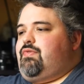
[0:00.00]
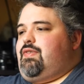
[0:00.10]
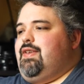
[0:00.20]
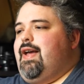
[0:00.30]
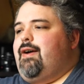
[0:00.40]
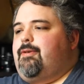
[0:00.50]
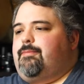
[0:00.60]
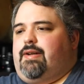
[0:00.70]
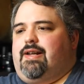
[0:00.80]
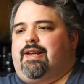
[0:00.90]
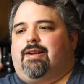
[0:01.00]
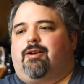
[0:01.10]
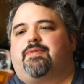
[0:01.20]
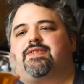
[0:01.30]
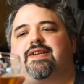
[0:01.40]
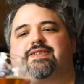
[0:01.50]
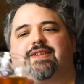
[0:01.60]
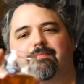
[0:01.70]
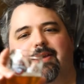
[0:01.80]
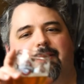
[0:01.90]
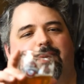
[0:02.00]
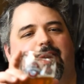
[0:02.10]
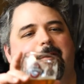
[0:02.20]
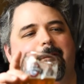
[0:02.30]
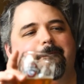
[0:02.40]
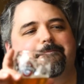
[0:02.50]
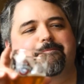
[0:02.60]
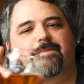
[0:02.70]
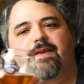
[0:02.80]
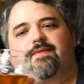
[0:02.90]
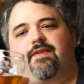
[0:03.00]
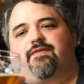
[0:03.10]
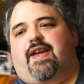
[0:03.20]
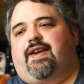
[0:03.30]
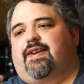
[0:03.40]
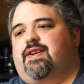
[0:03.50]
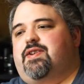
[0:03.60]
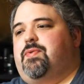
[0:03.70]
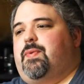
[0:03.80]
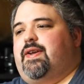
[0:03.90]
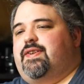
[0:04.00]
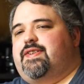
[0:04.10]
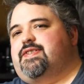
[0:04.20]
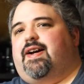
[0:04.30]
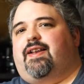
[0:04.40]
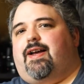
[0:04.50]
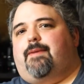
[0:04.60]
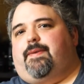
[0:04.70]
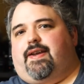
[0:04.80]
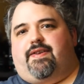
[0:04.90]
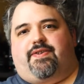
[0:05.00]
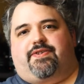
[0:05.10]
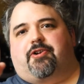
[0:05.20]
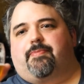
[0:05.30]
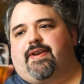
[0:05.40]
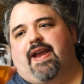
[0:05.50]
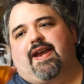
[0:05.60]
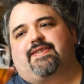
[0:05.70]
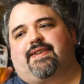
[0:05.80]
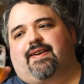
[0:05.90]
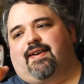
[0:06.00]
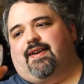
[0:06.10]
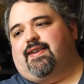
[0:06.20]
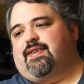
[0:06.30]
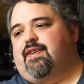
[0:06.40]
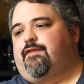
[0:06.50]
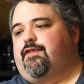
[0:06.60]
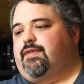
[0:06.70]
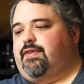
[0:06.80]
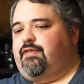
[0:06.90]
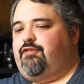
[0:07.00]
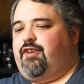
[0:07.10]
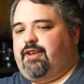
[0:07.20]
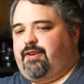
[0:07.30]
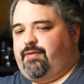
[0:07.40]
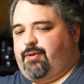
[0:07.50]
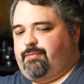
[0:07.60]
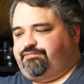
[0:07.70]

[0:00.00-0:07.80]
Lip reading: Now, it almost tastes like maybe they've taken a New England Style IPA, the turbid hazy kind, and then filtered the fuck out of it.